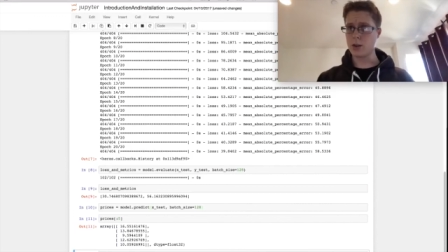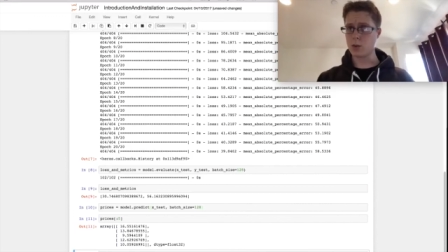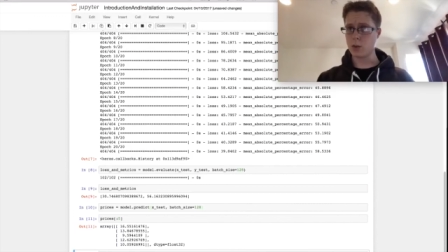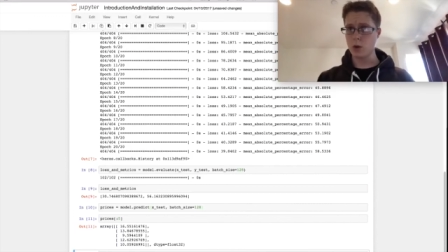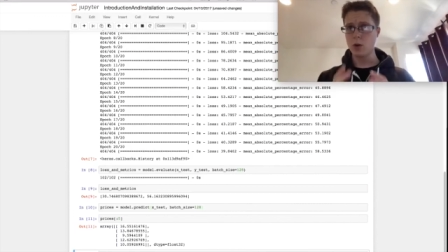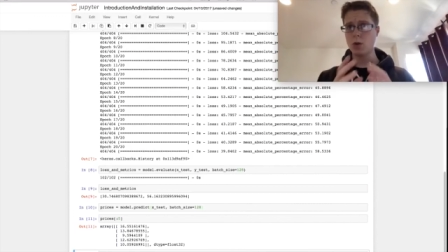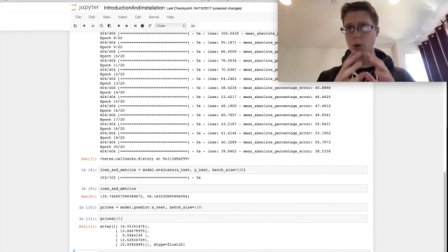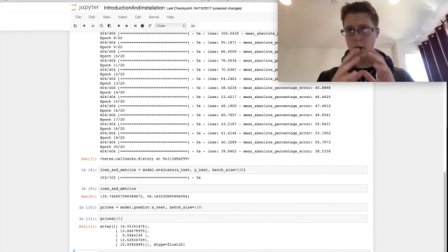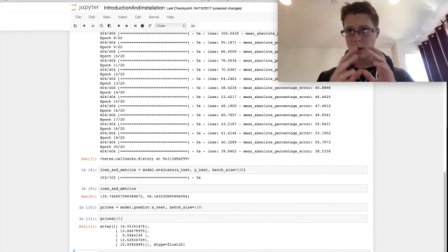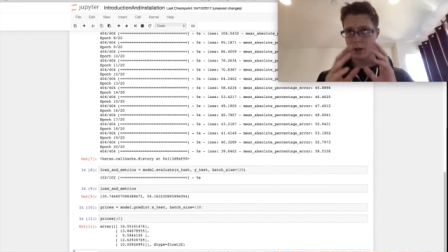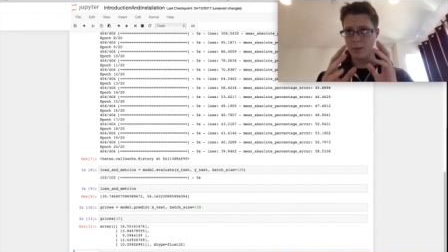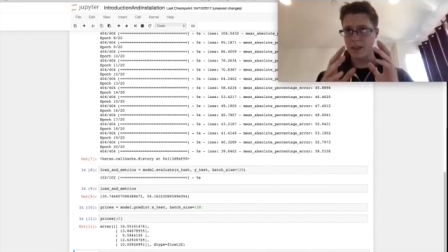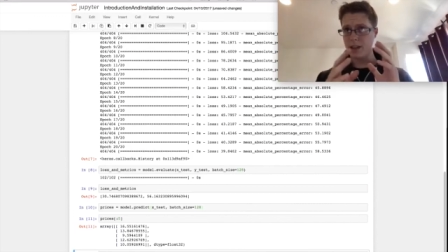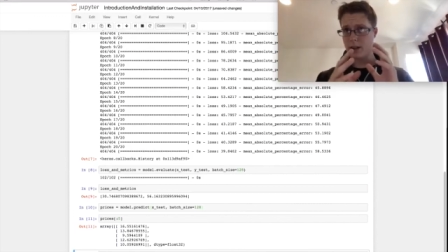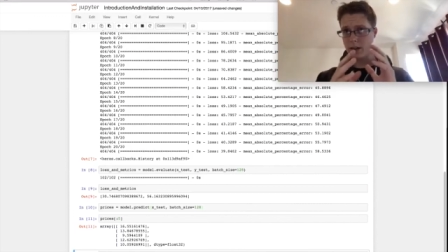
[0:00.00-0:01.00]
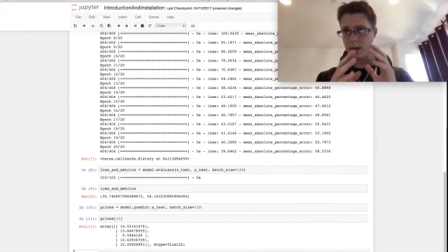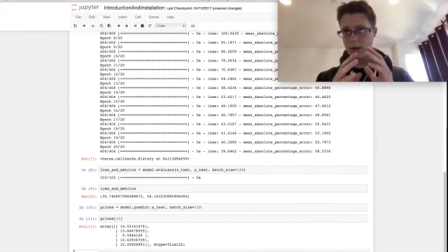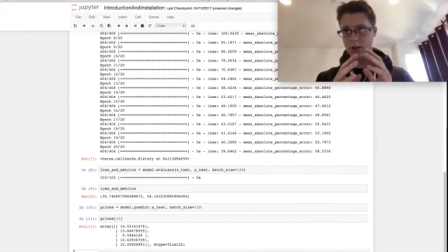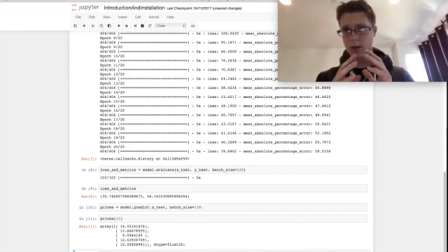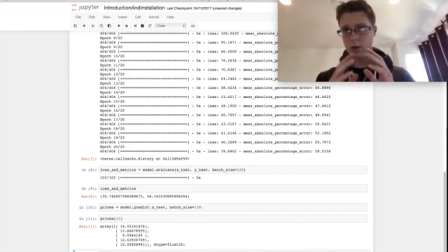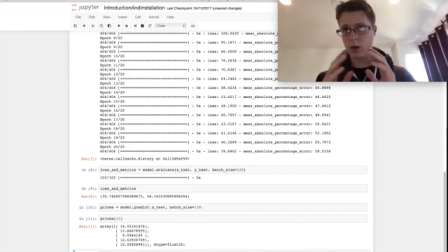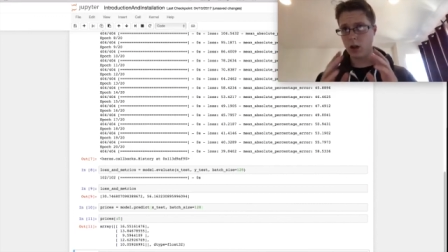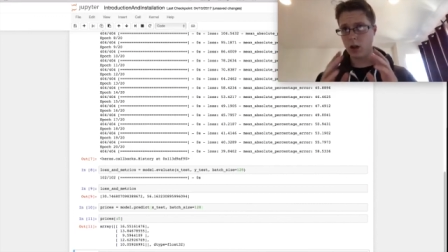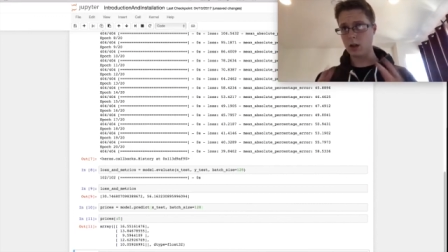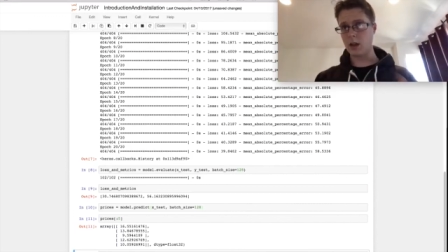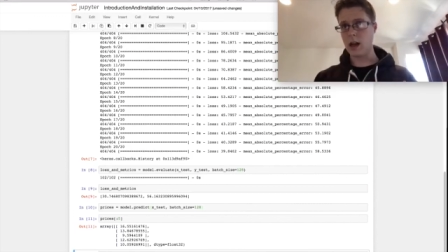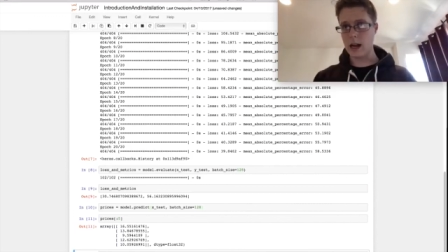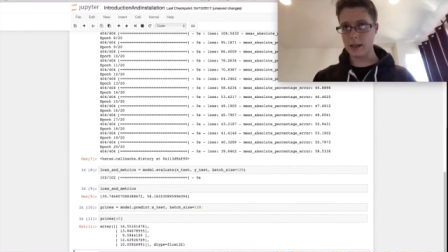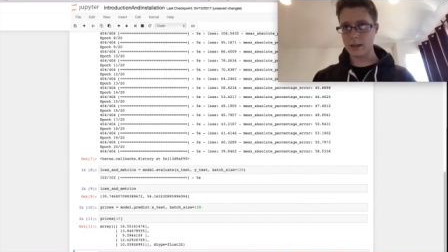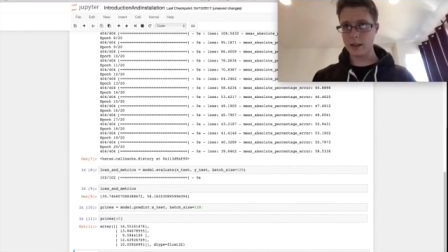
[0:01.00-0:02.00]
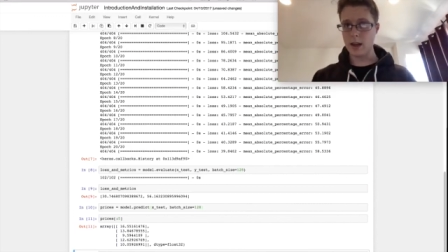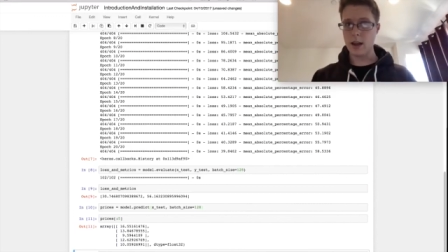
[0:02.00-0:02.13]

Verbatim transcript: We're, we're going to be getting to a lot.